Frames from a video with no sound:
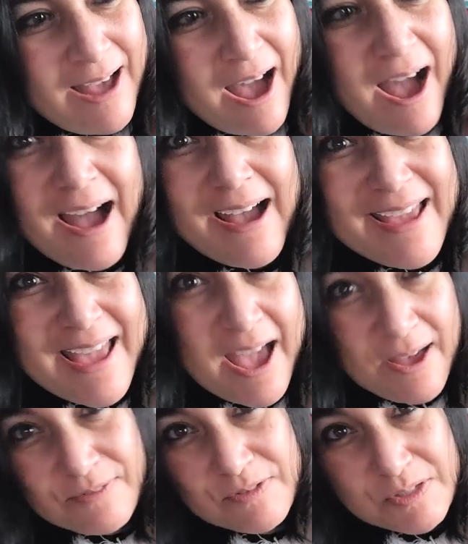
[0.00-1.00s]
I
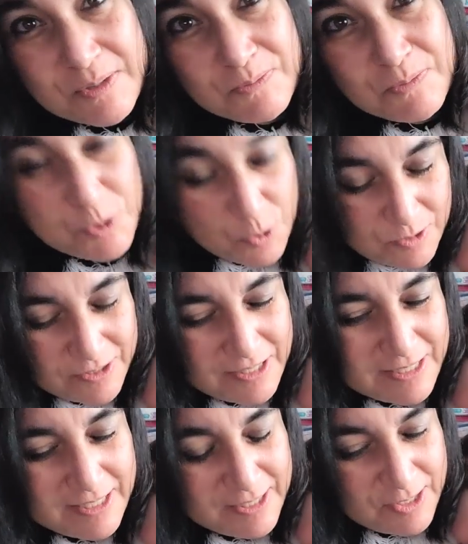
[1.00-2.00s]
have some chores
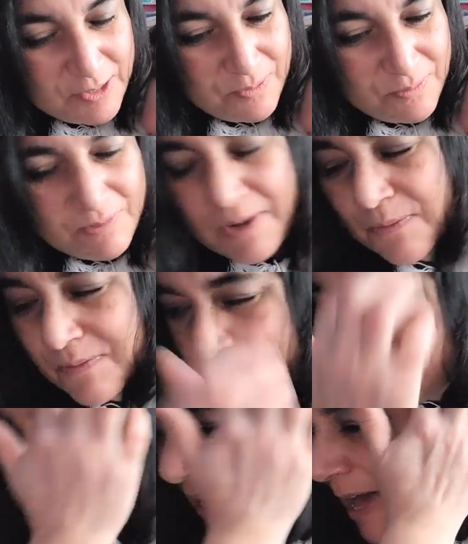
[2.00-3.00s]
to do
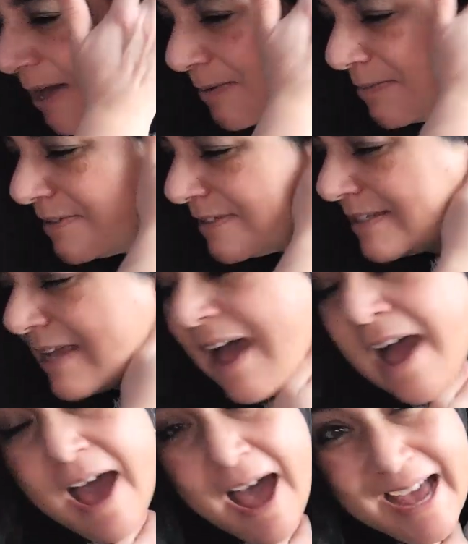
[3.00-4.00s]
around the house.
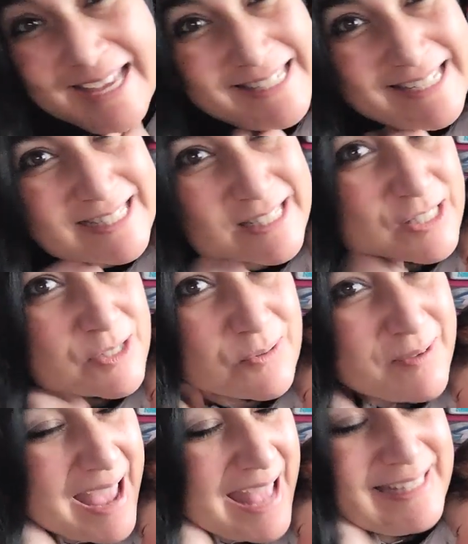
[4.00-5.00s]
I didn't
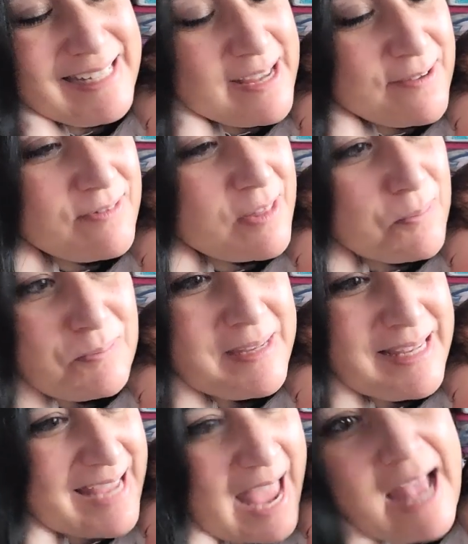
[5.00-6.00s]
do any of
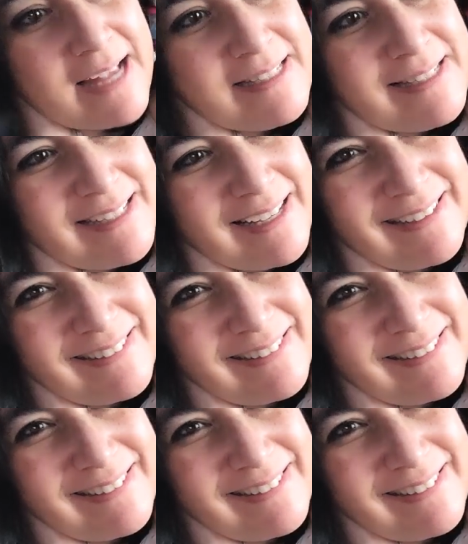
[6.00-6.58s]
them yet.